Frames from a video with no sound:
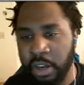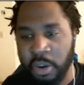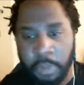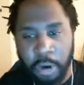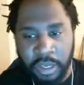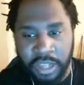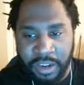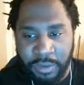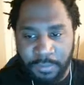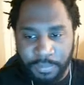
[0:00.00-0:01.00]
to New Bark
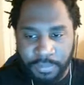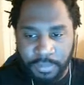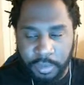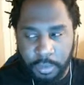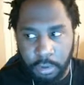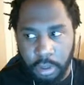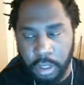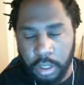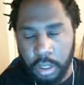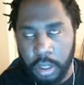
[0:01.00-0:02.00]
Town. New
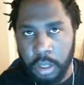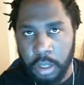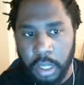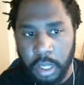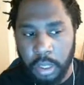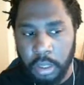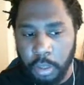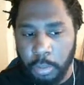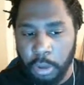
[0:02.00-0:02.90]
Bark? Yeah, New